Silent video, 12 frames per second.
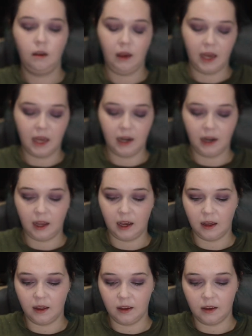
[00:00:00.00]
It
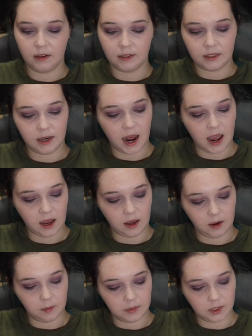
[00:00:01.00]
is
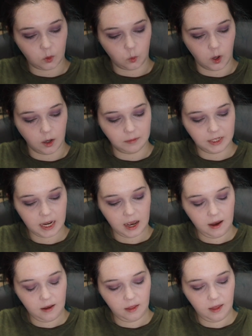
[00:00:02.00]
named
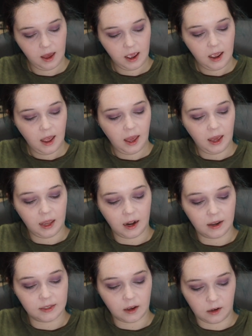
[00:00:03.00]
Wormtail. It
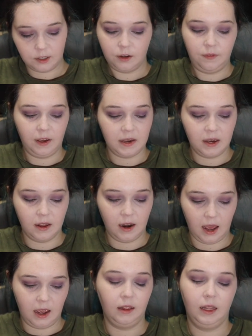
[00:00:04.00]
is also vegan
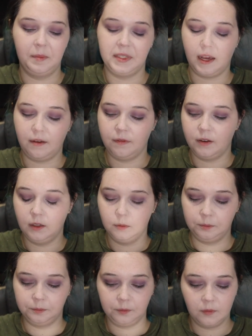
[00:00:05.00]
and lip safe.
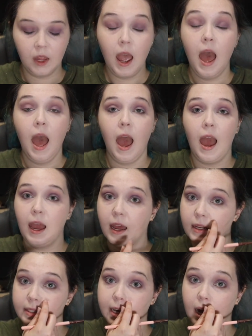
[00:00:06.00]

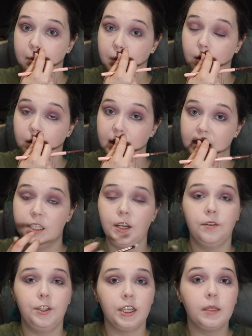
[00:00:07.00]
And I'm going
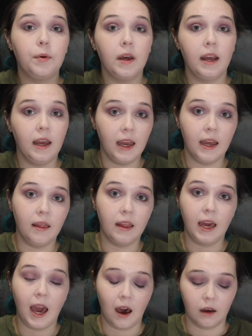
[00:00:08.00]
to just put it in
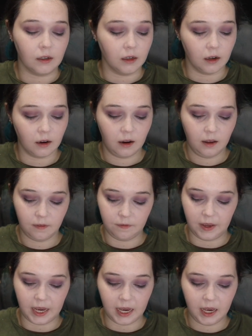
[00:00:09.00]
the outer
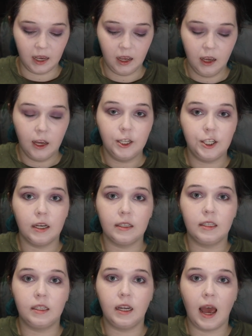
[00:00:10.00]
V
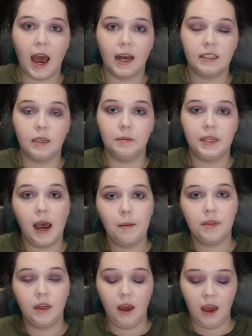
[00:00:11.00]
just to add some
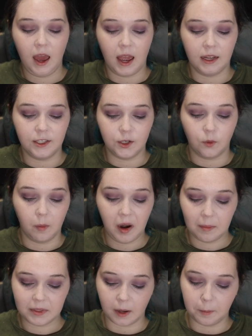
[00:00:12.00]
depth and to warm it
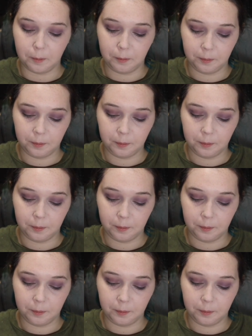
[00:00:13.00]
up some.